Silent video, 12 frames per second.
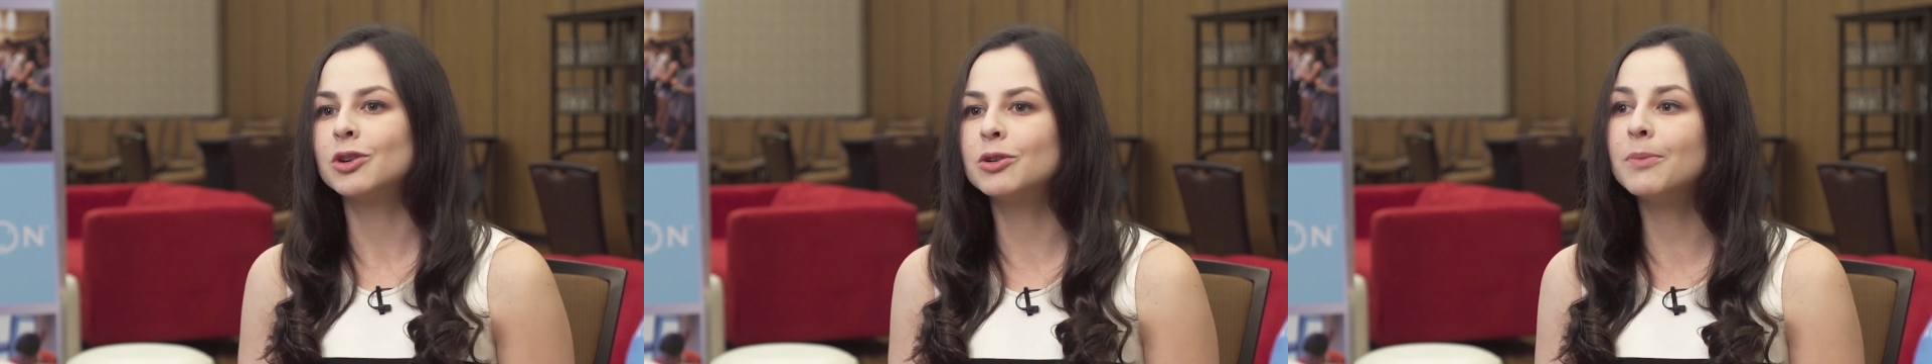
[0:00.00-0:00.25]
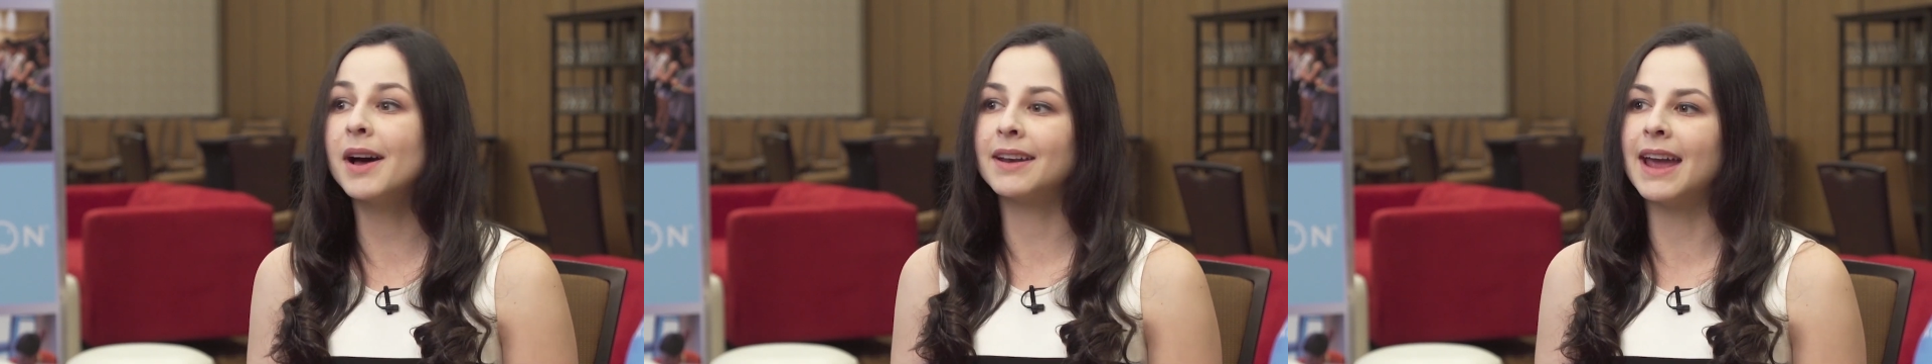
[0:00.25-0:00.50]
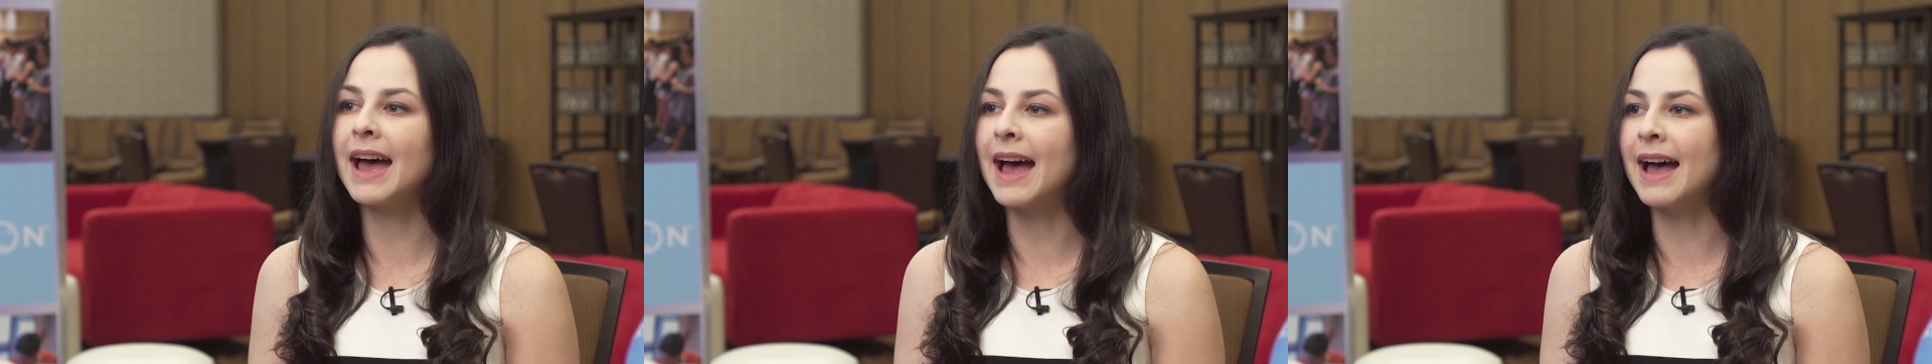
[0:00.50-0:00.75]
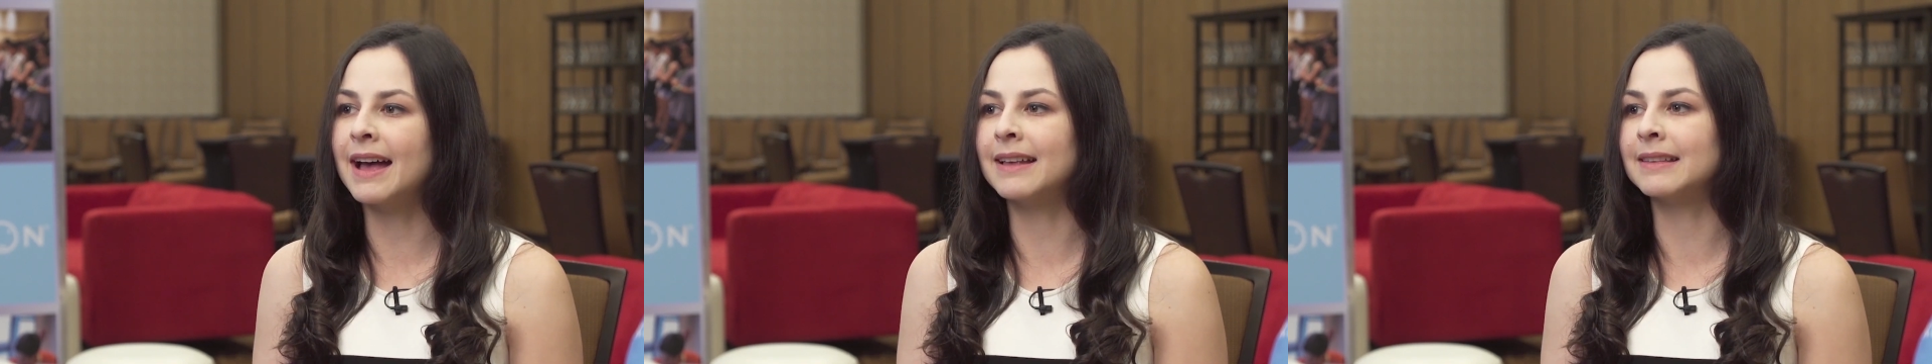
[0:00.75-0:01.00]
Kumon
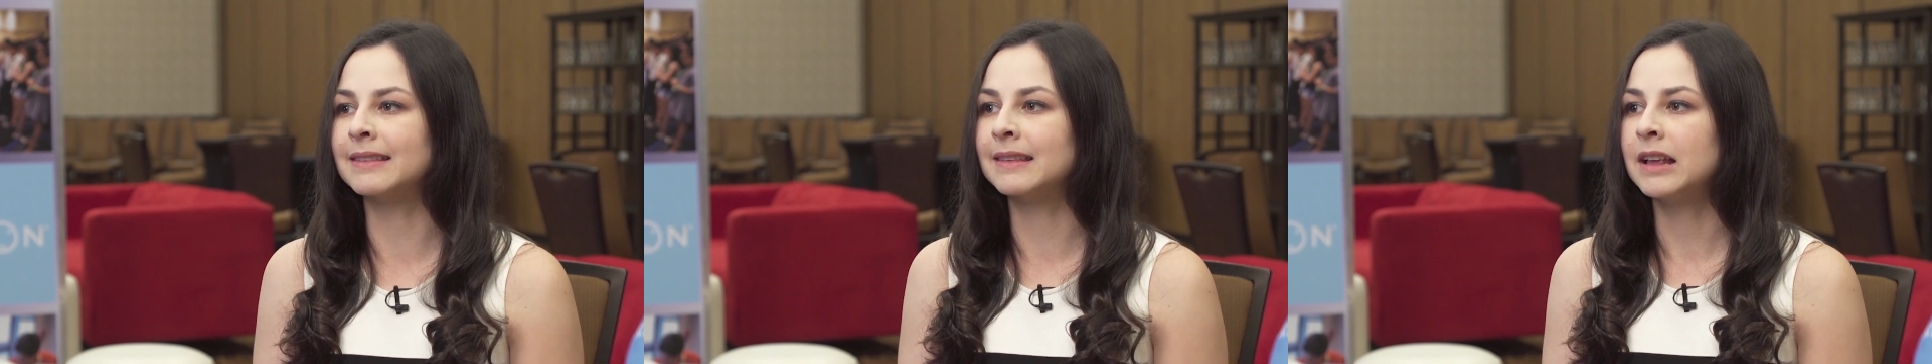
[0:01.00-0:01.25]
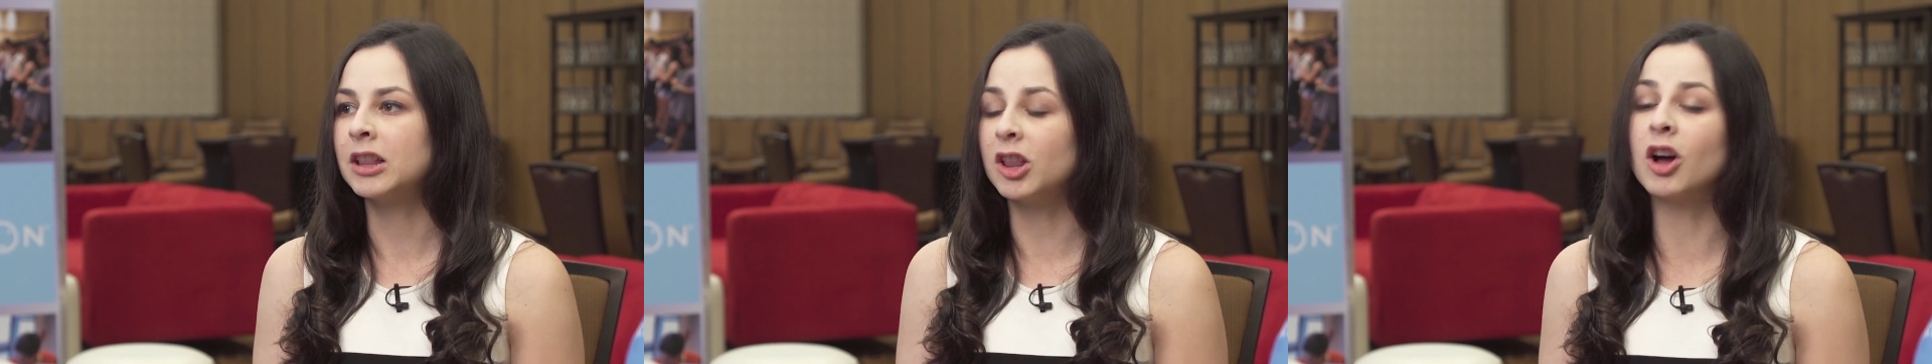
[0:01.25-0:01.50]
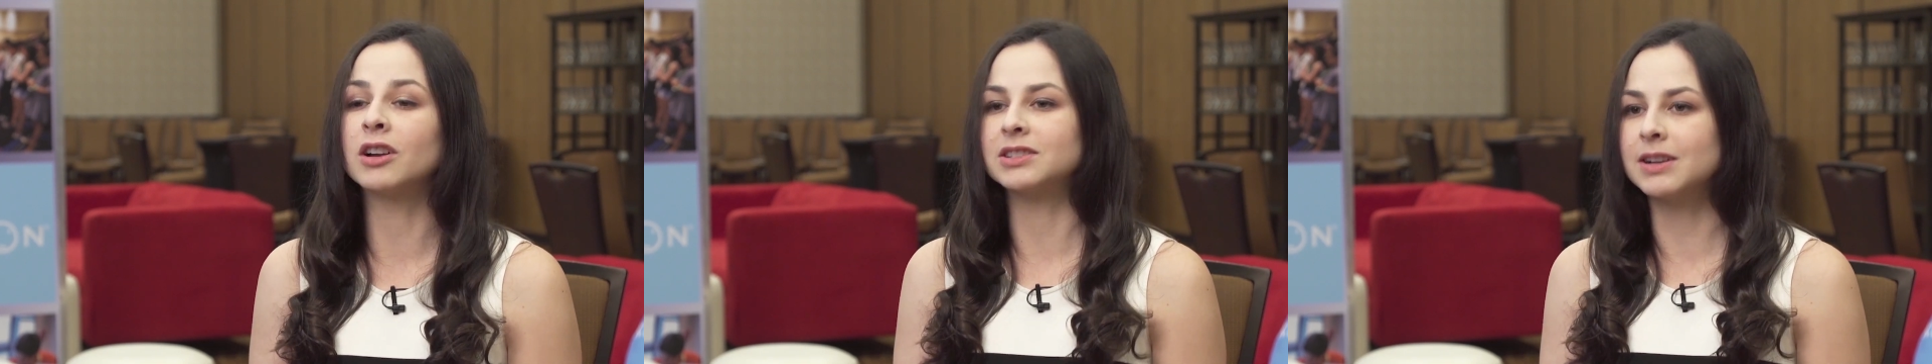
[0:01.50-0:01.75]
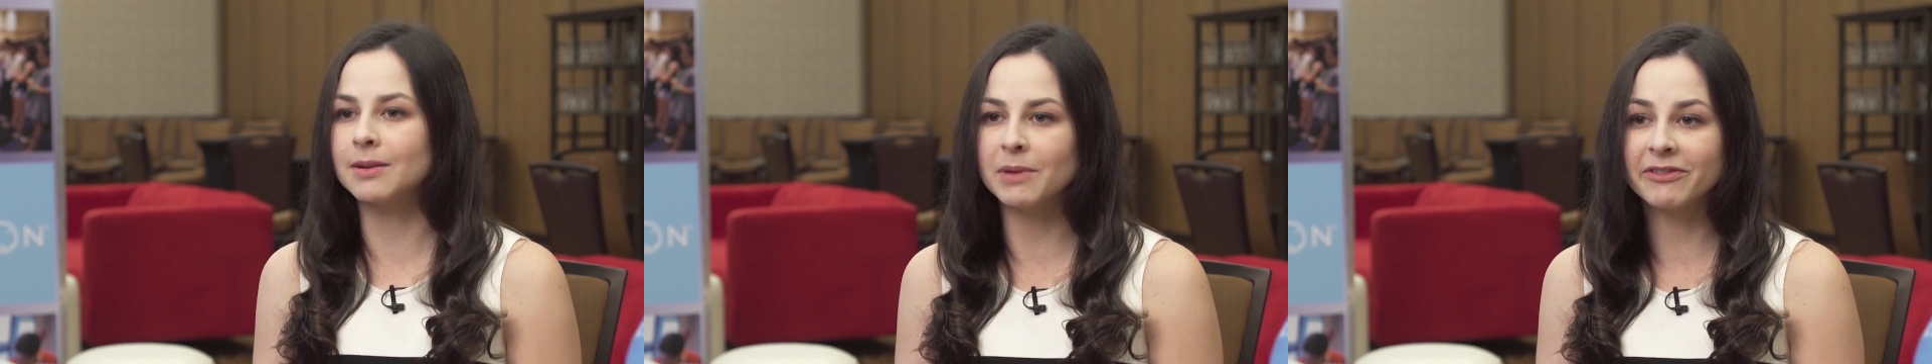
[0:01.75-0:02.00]
has
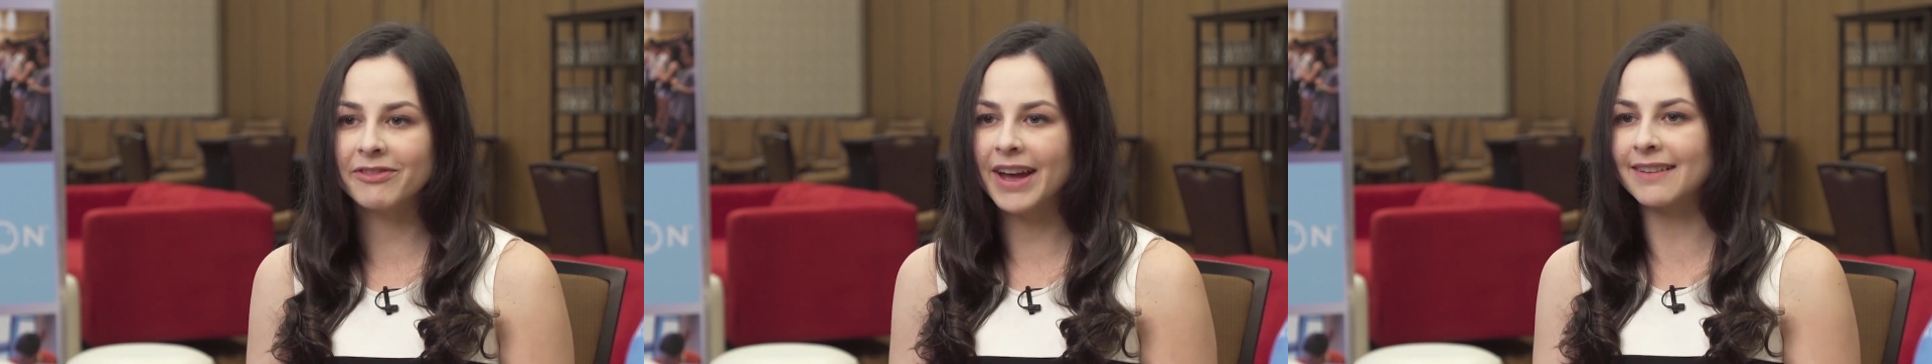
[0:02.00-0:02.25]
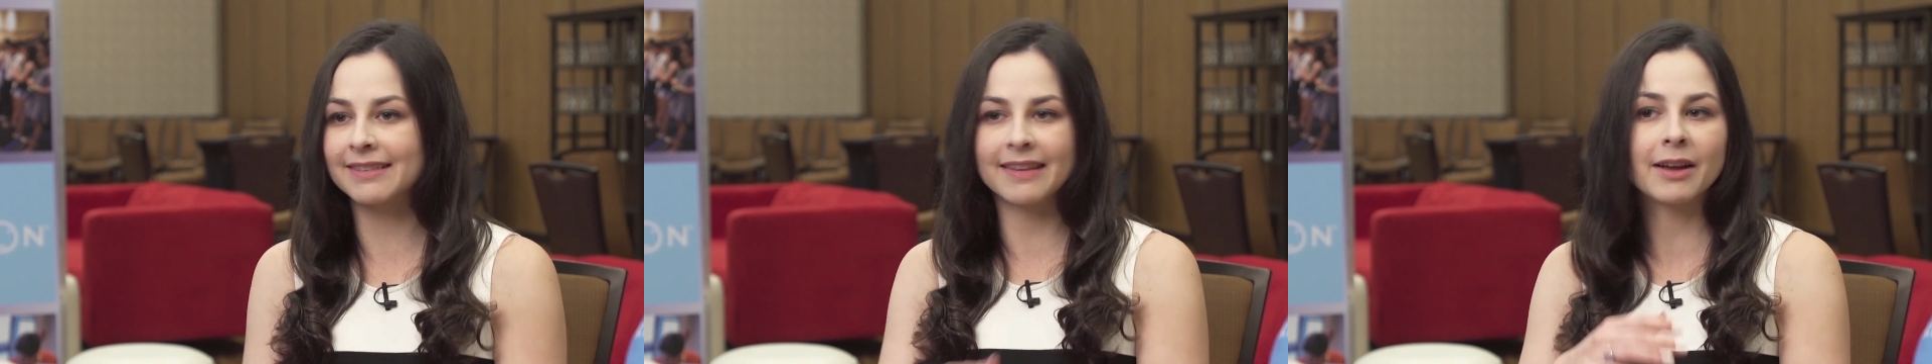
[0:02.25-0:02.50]
long-term effects,